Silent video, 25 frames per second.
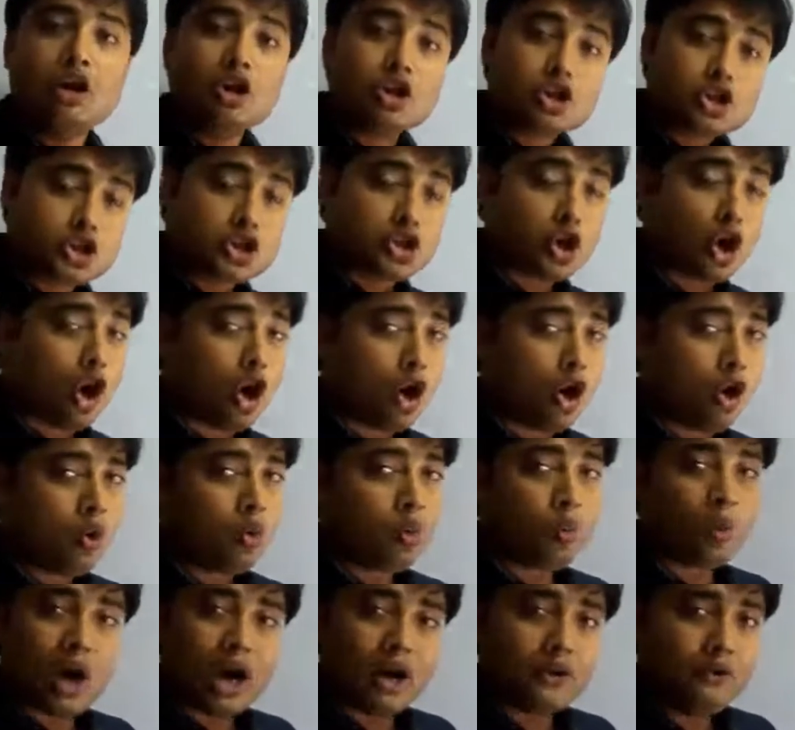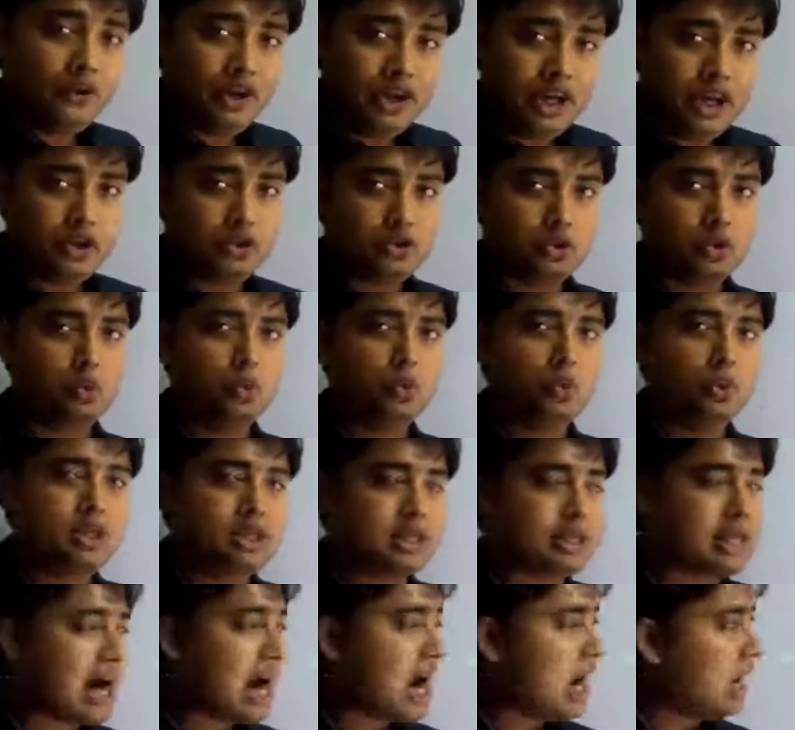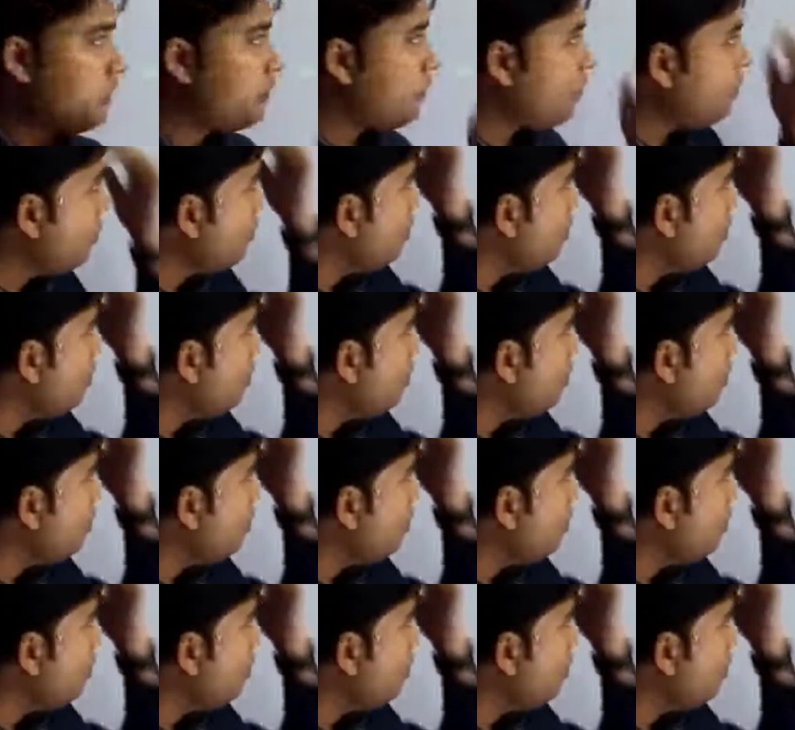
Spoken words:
So what we need to do is that